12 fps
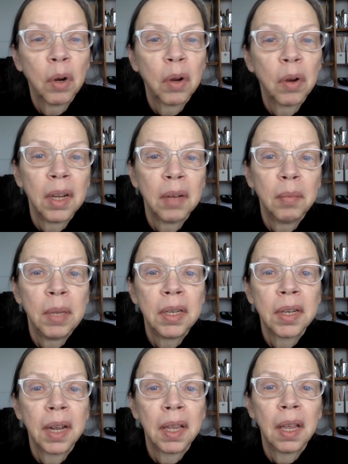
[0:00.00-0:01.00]
we're going to be
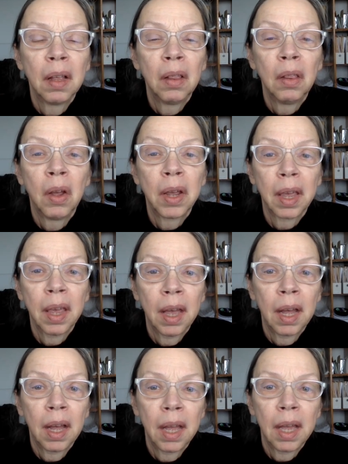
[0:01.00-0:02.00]
taking a look
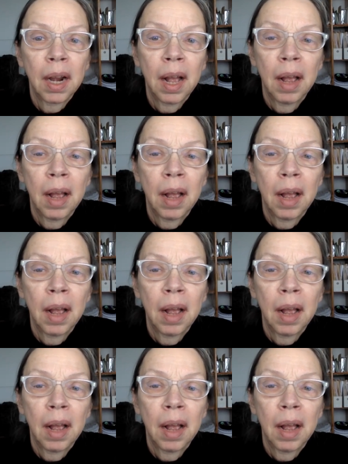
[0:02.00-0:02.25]
at